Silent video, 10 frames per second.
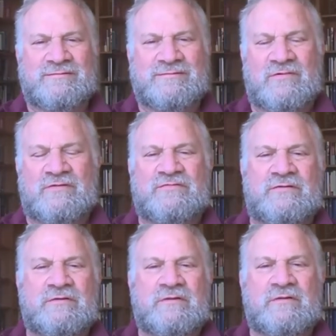one of
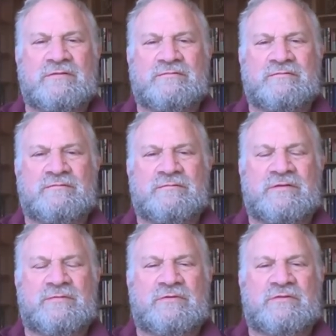the
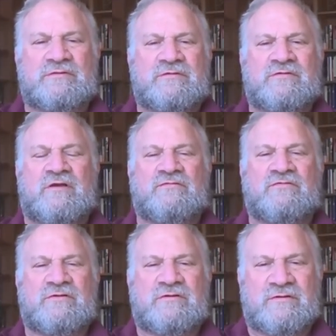people that
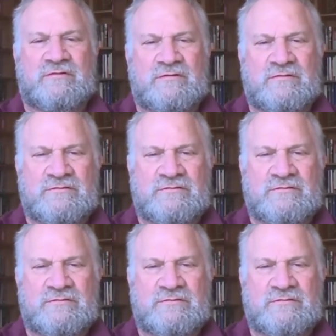discovered and